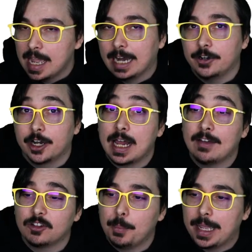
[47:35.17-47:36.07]
and you're going to
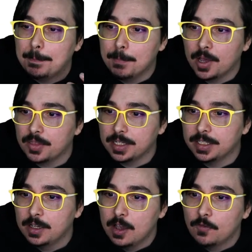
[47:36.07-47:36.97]
have to pay
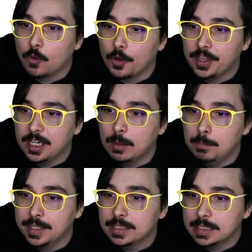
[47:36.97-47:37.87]
monthly for the
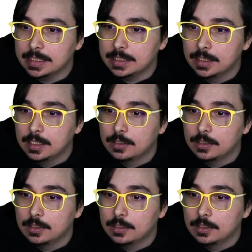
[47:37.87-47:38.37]
ability